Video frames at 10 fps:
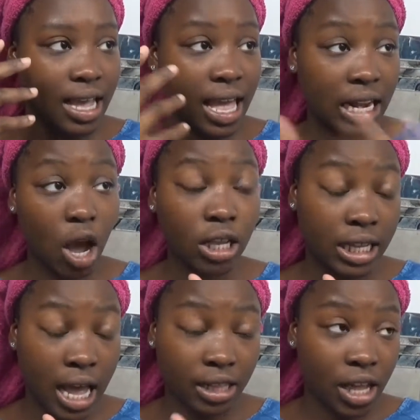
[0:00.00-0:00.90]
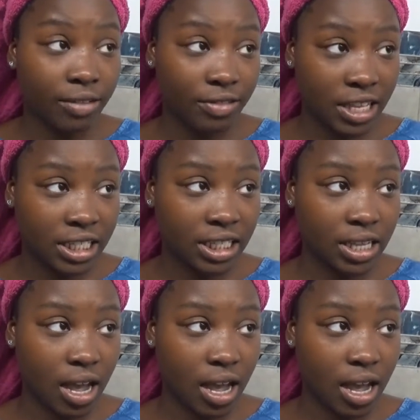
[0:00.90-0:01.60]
And I love this